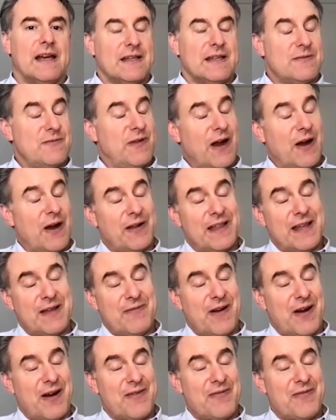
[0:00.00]
Very,
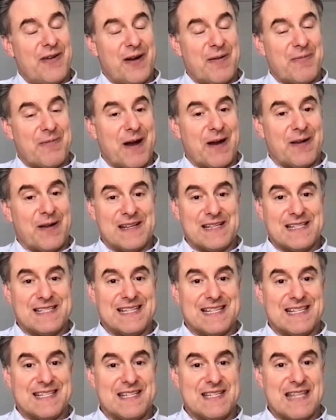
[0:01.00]
very, very rarely is
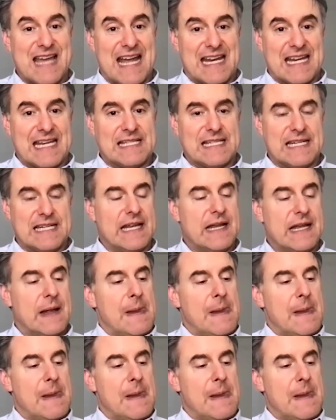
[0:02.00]
it that easy.